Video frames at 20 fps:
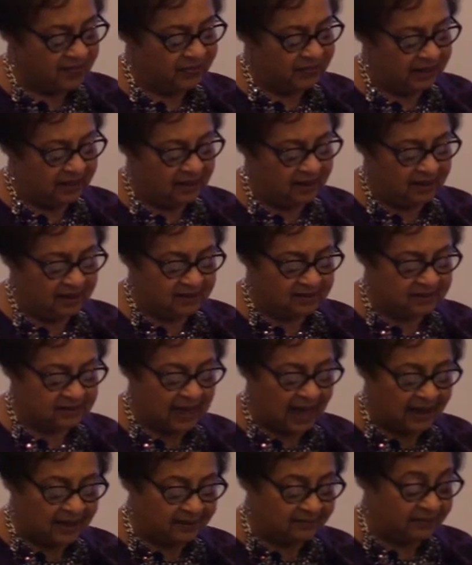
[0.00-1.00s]
the
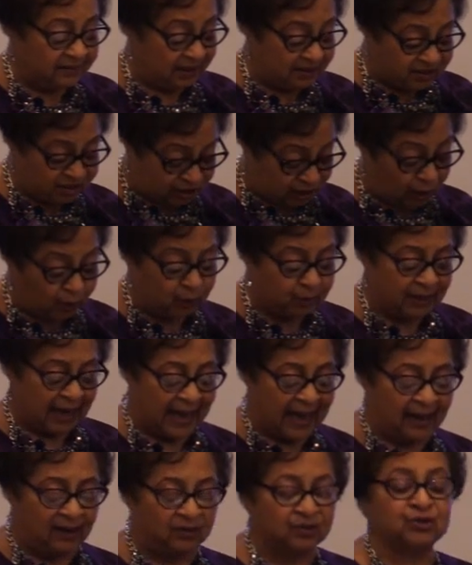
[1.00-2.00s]

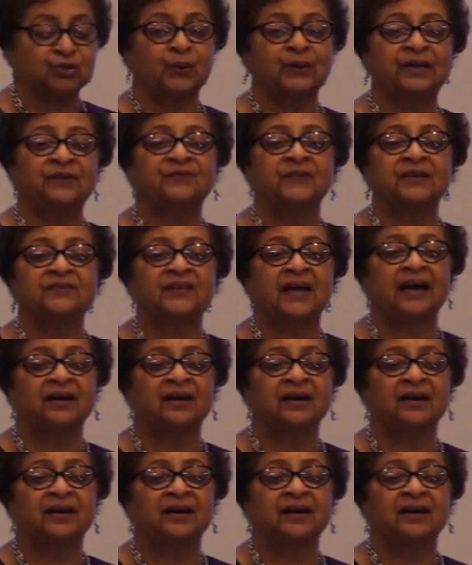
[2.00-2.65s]
sold-out 25th